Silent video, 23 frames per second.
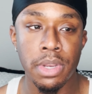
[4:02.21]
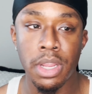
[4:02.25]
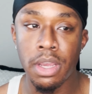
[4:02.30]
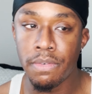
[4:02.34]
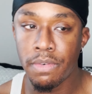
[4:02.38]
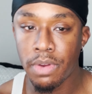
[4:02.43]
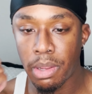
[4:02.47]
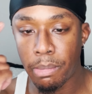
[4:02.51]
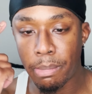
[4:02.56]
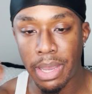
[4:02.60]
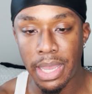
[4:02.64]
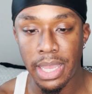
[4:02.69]

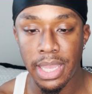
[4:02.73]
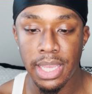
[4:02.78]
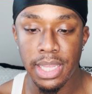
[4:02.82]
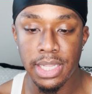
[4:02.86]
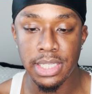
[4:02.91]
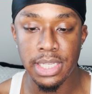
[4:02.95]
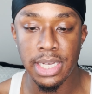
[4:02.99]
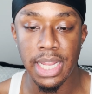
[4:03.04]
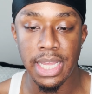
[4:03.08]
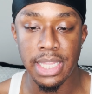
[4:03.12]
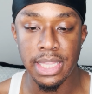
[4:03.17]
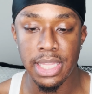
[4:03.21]
Never in my head
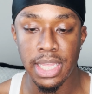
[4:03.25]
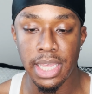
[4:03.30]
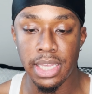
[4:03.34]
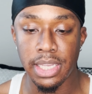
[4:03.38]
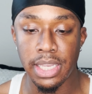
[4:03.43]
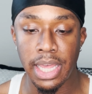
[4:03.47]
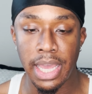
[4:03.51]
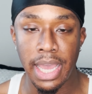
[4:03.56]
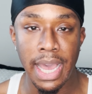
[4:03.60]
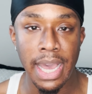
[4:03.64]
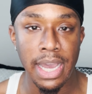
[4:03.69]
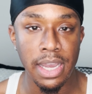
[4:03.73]
did I think
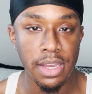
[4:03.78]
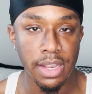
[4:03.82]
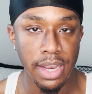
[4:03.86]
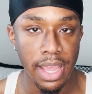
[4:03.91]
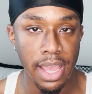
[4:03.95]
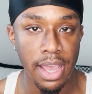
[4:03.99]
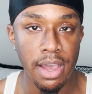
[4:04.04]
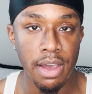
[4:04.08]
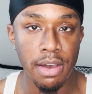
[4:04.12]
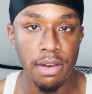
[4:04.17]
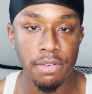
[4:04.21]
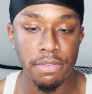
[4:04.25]
like I could
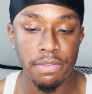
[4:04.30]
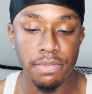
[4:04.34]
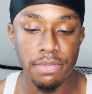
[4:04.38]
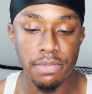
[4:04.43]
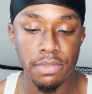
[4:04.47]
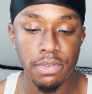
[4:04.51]
have